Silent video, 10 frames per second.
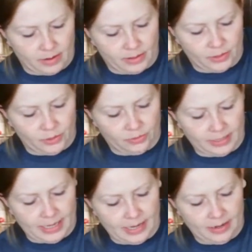you'll
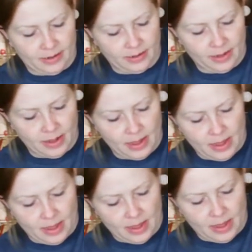need,
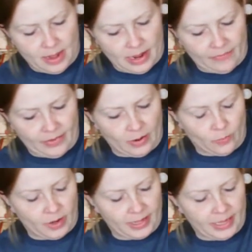I figure
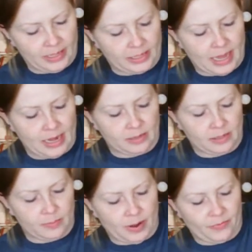one of these cans
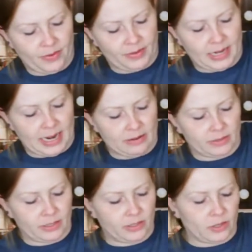is about 15
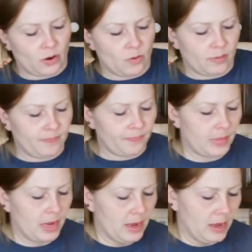ounces, so
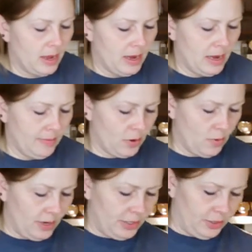I'm
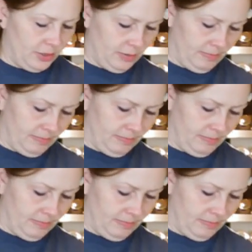going,